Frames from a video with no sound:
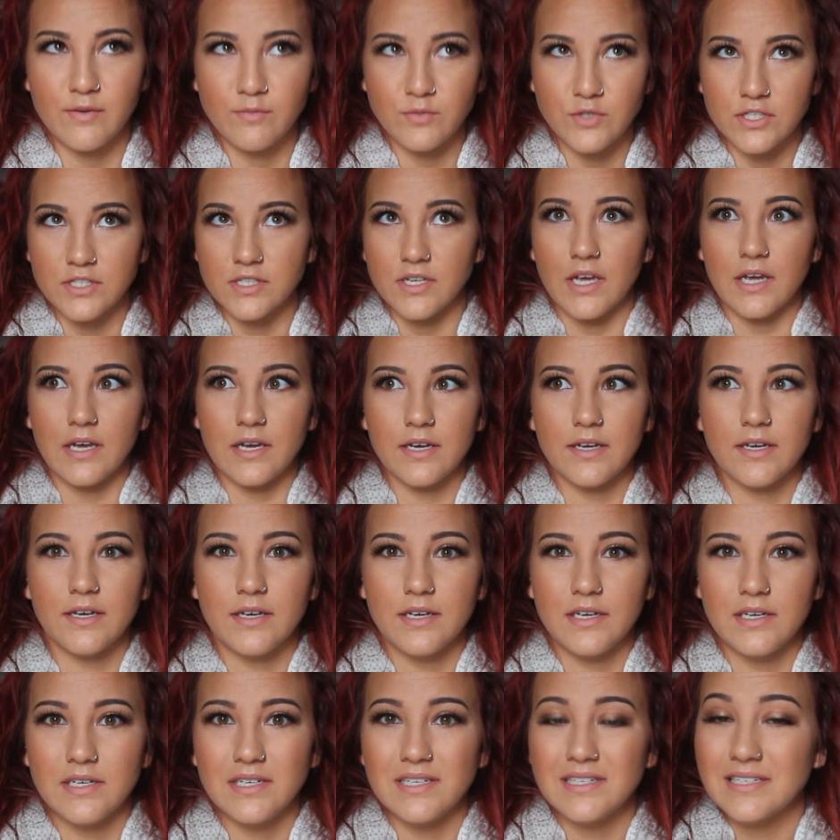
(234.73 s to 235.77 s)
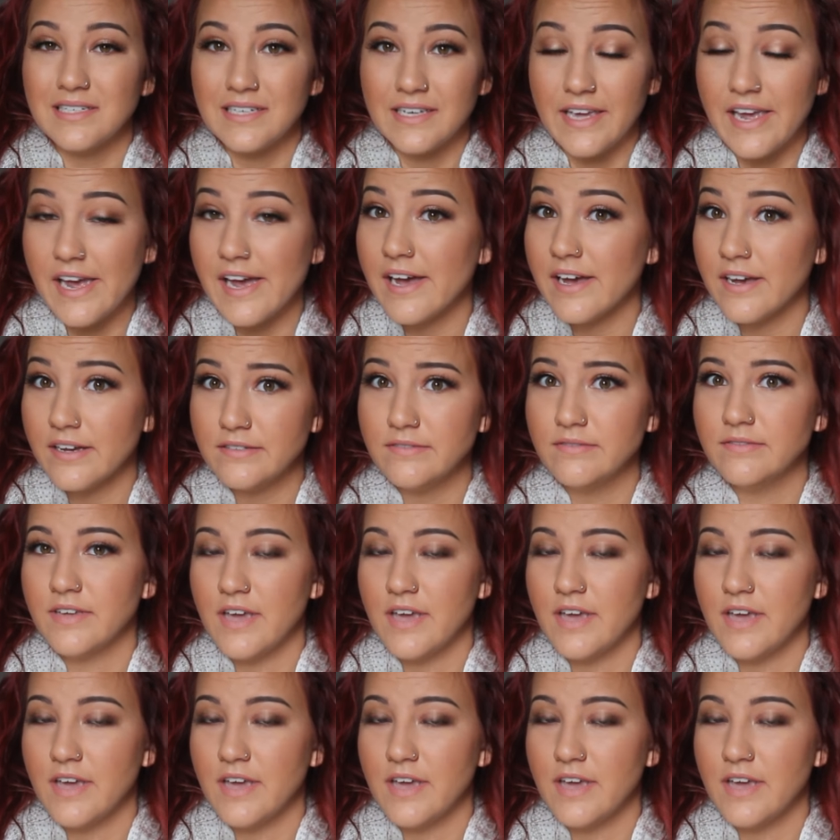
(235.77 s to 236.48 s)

I'm just like, yeah,